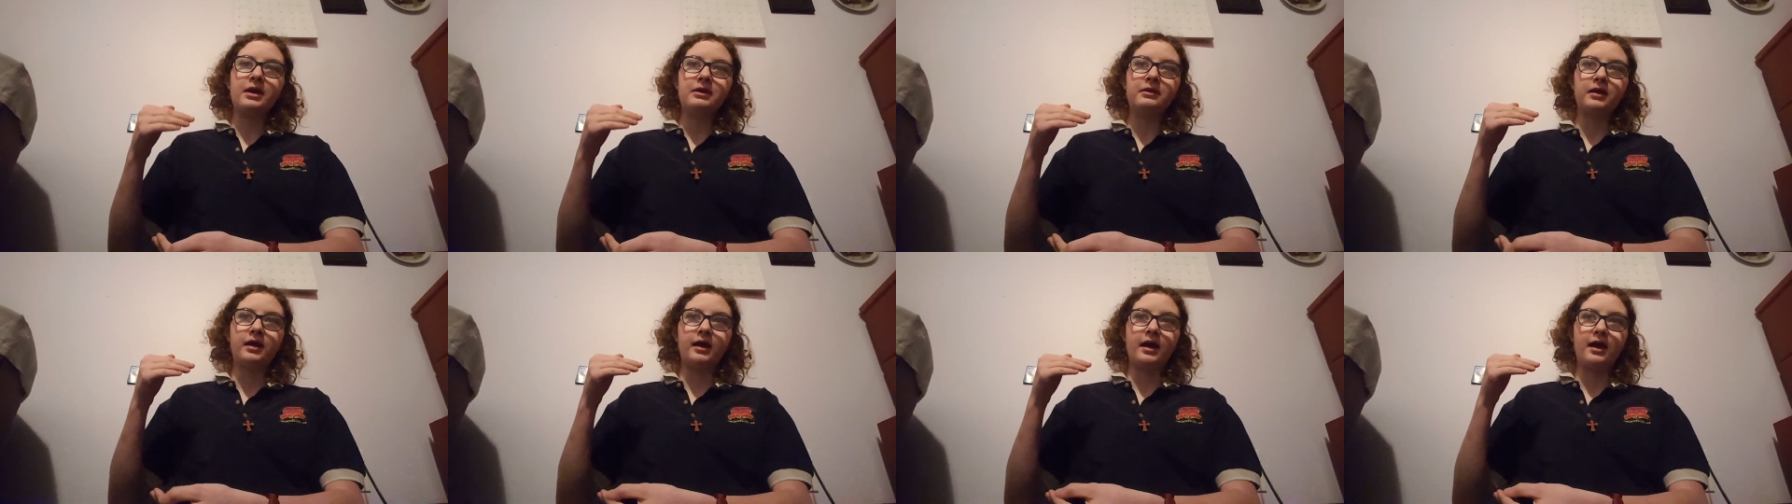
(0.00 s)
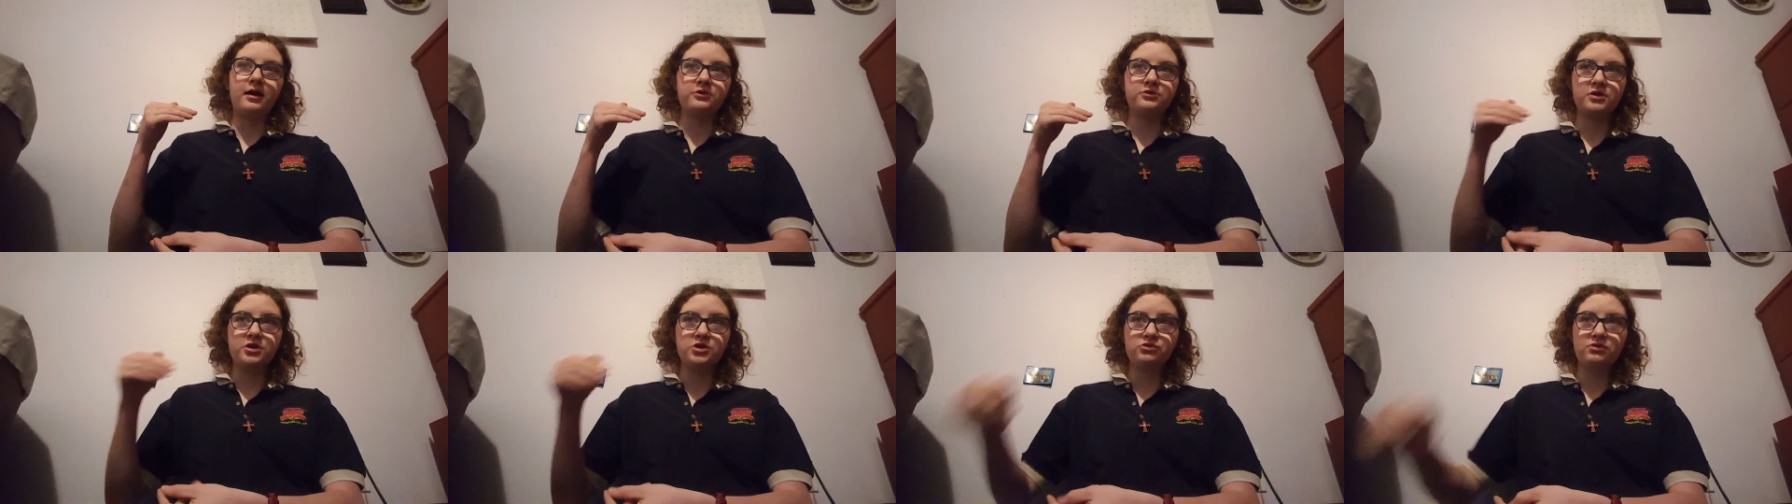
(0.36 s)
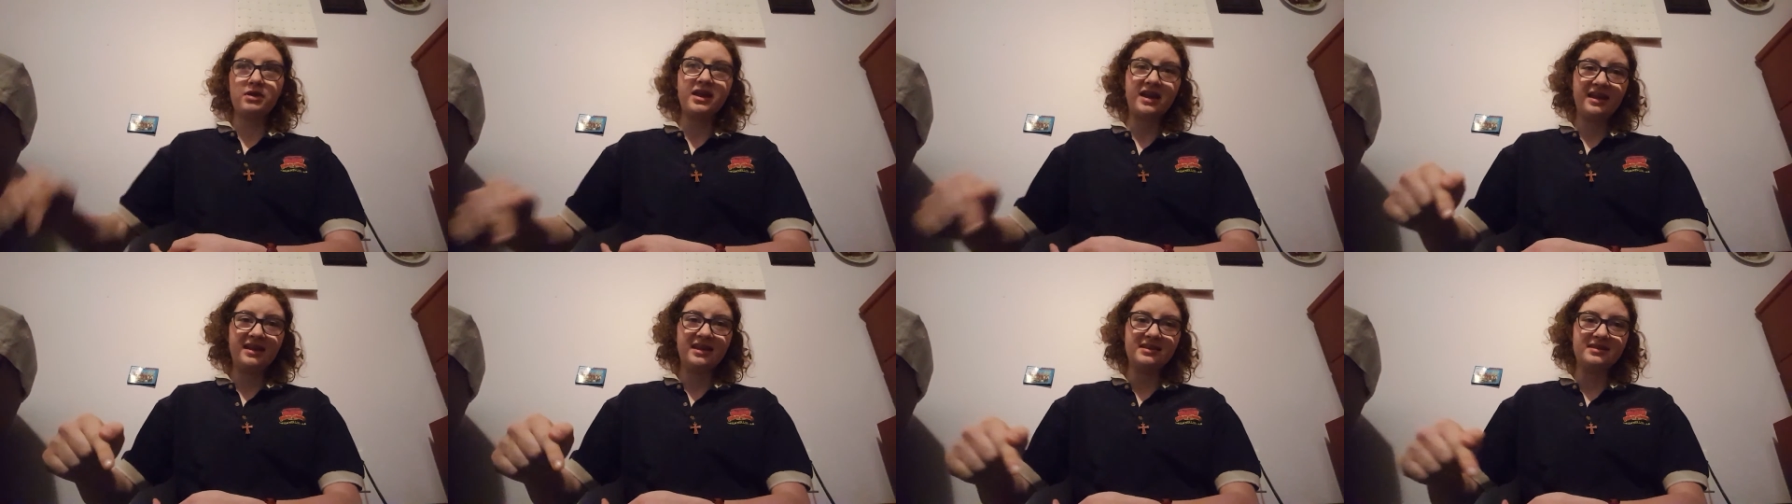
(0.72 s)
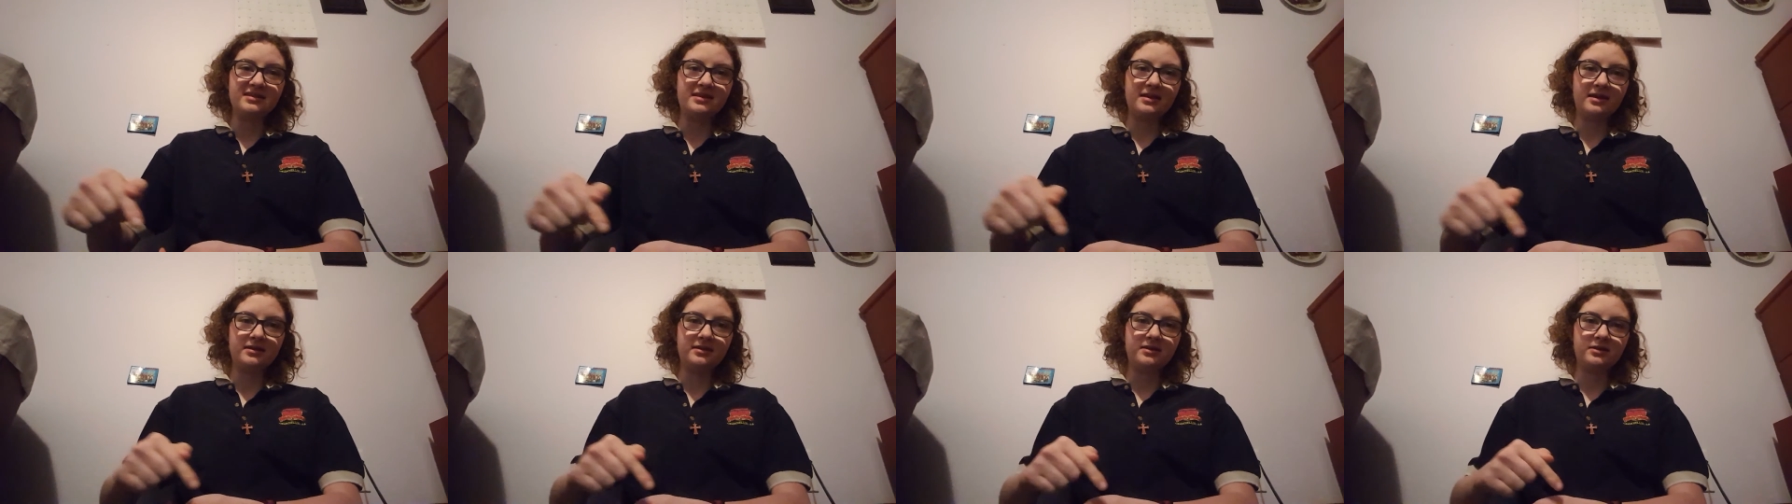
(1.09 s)
How to Train Your Dragon
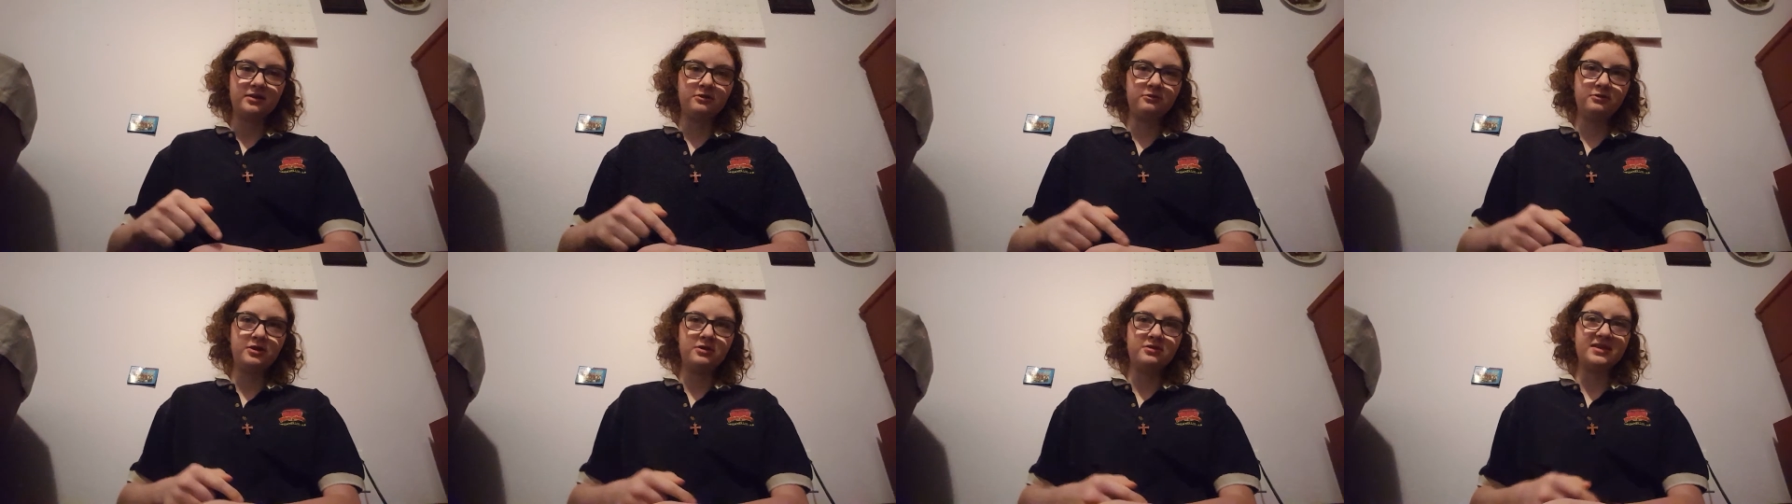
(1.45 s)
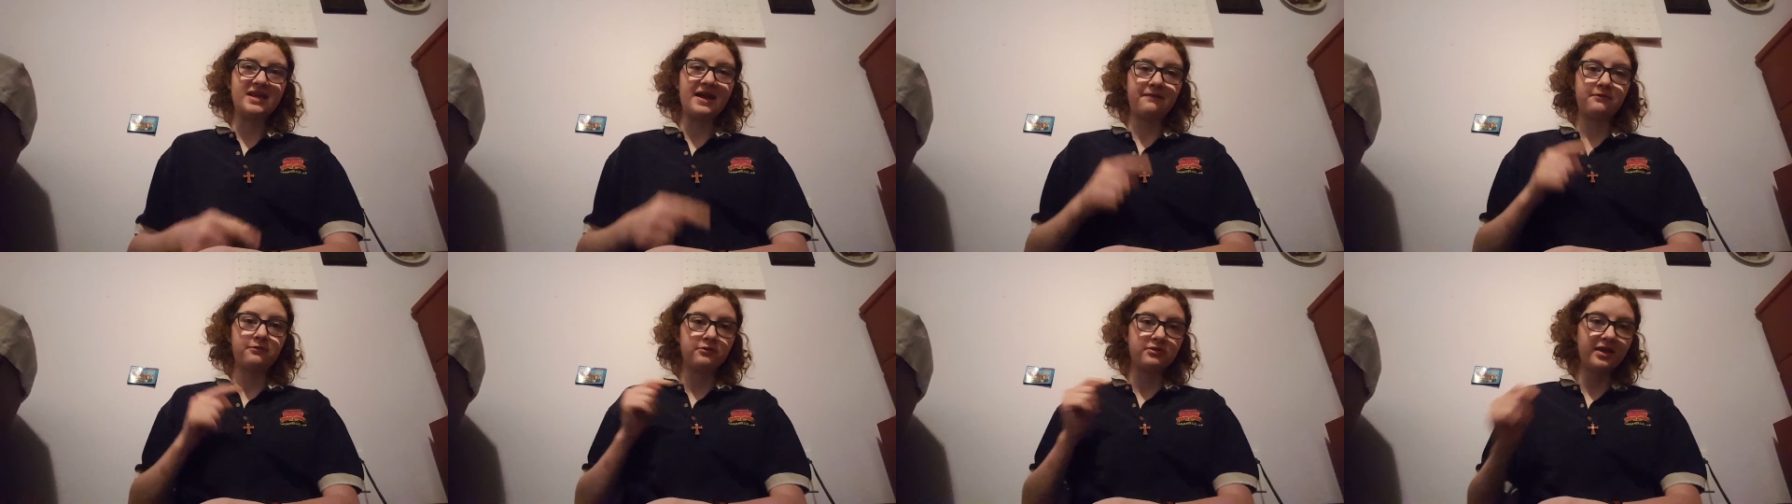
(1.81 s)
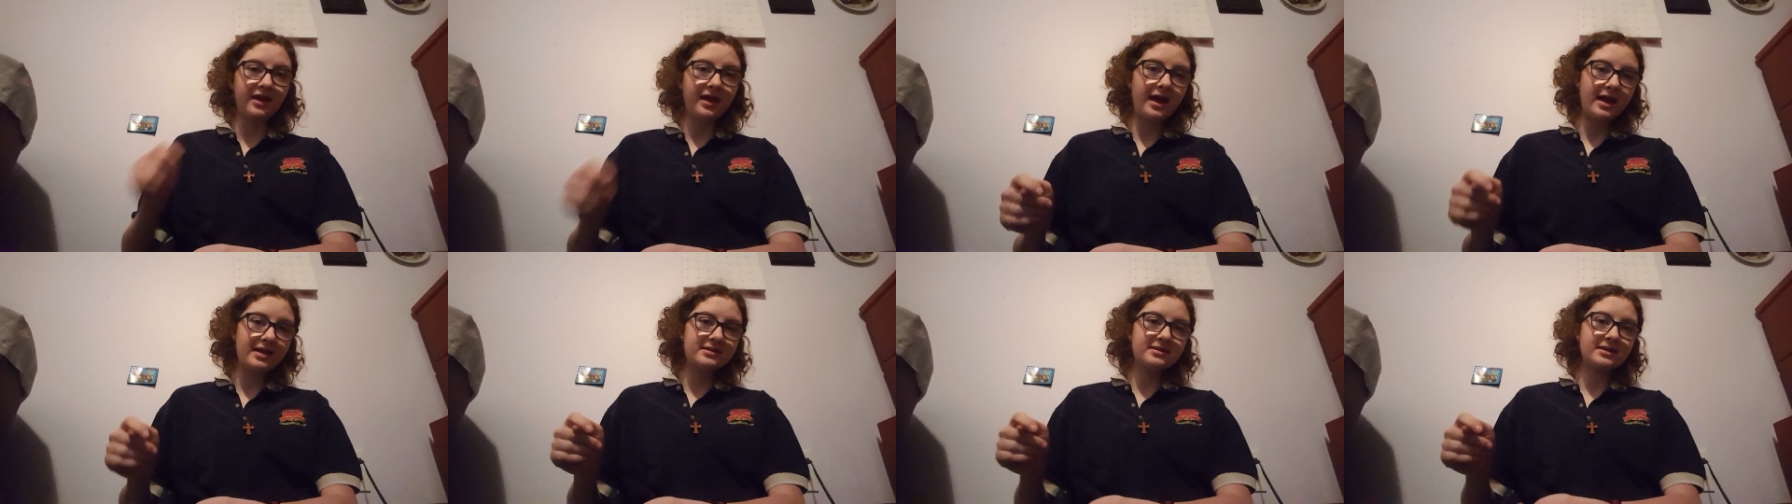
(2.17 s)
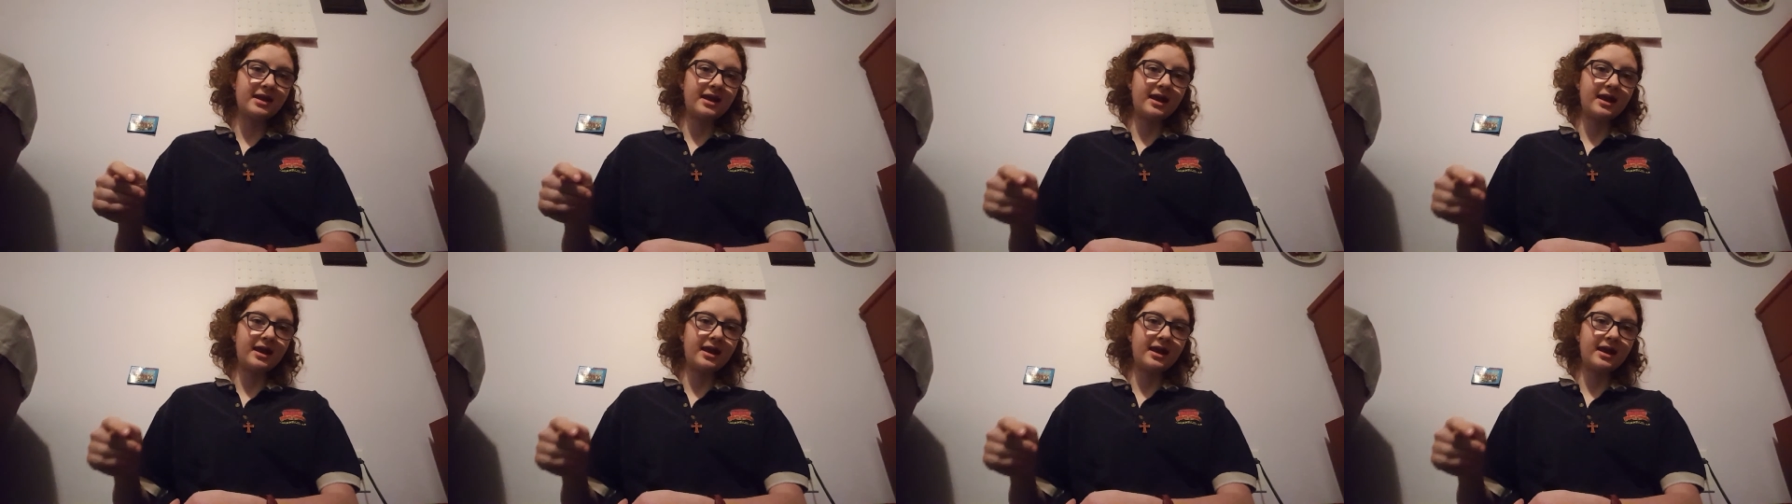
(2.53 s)
is 2 years after that,